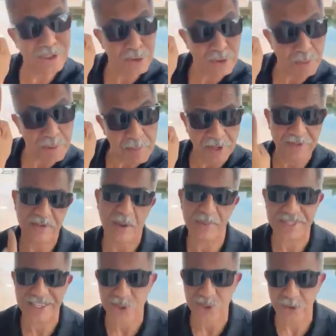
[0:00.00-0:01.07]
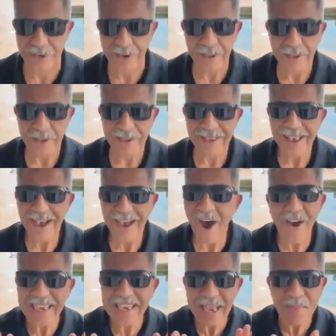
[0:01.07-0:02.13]
of network marketing companies. We're
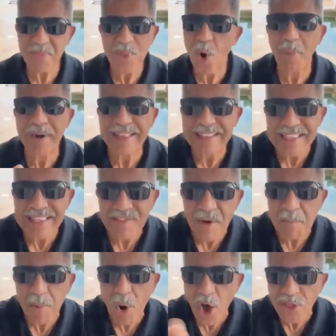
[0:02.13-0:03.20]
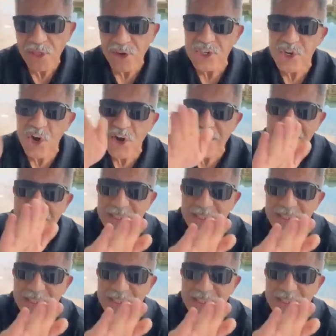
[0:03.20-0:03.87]
about love, we're about caring, we're about all that